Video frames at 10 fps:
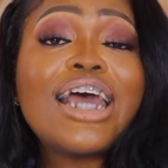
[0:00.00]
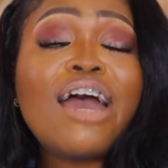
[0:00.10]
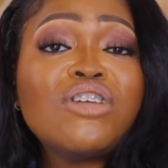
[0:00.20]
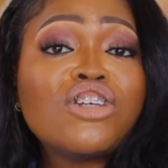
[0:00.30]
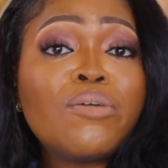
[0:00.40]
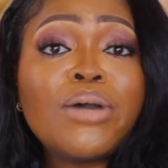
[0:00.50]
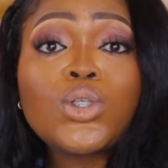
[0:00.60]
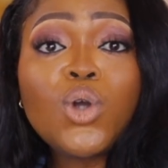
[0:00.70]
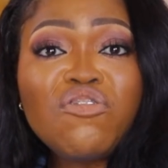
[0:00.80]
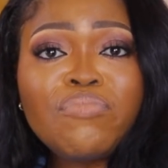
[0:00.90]
average of about
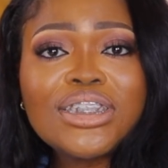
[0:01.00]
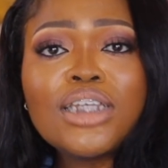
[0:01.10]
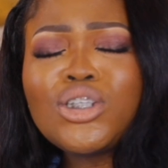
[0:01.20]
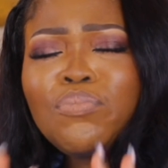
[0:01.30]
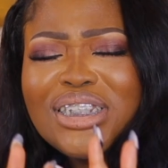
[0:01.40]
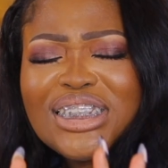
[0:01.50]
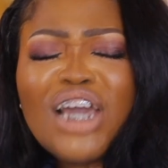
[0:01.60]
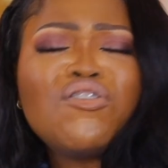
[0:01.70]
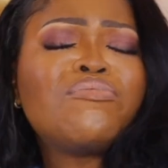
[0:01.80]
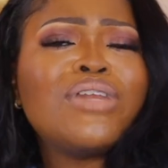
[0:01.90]
12%. So please
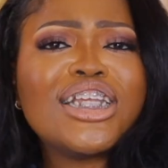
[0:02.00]
stay with me.